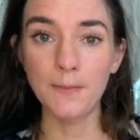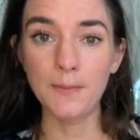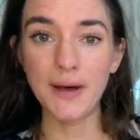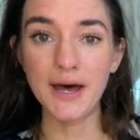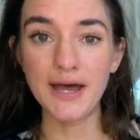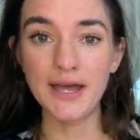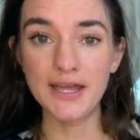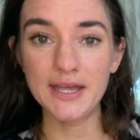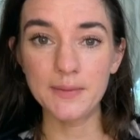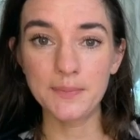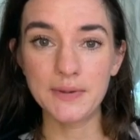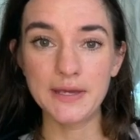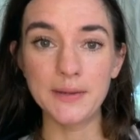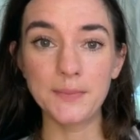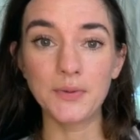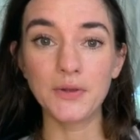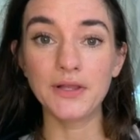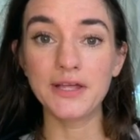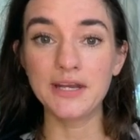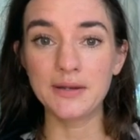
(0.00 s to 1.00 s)
by
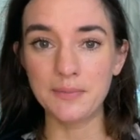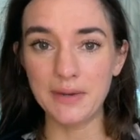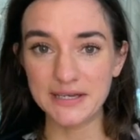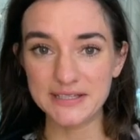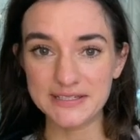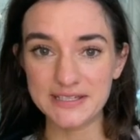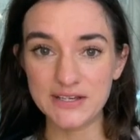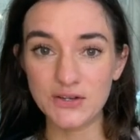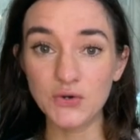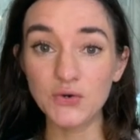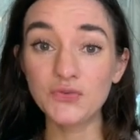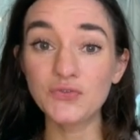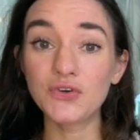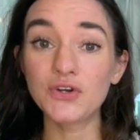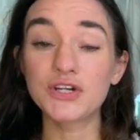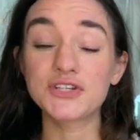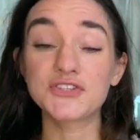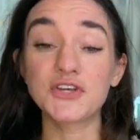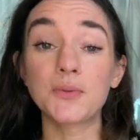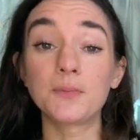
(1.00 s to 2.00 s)
people in Mexico,
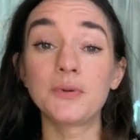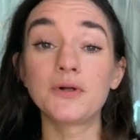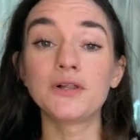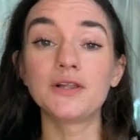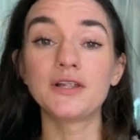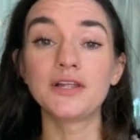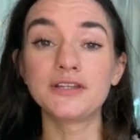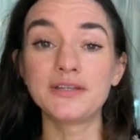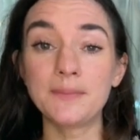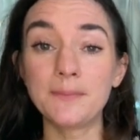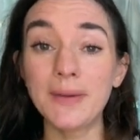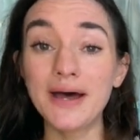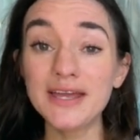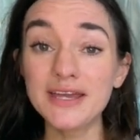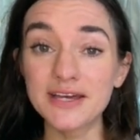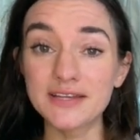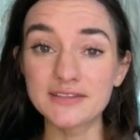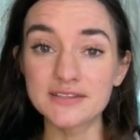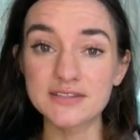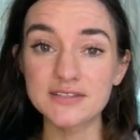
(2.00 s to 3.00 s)
for example, the
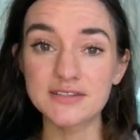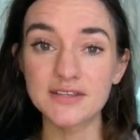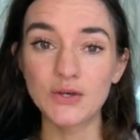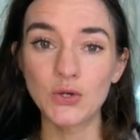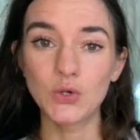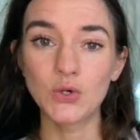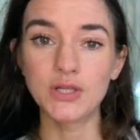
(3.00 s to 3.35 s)
Mayans,